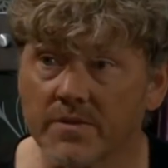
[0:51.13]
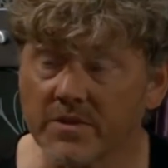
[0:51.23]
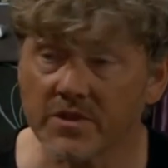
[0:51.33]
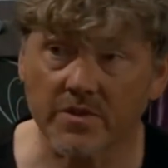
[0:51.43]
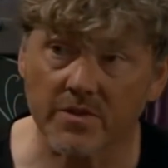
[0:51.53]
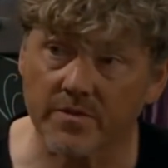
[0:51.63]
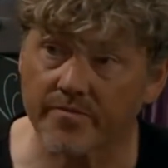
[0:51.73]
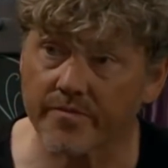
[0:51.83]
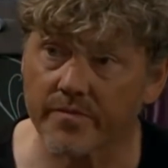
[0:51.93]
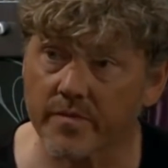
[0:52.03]
Then she just
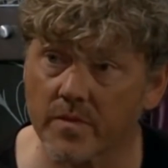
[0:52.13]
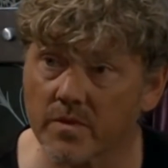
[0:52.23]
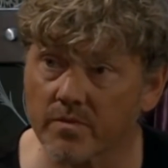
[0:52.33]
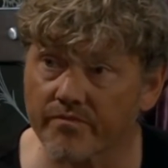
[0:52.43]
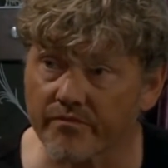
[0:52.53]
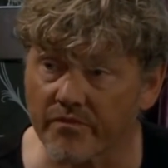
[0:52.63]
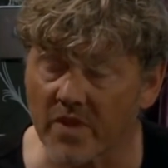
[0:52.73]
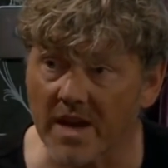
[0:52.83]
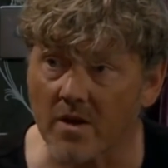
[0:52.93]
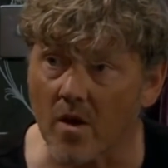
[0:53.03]
ran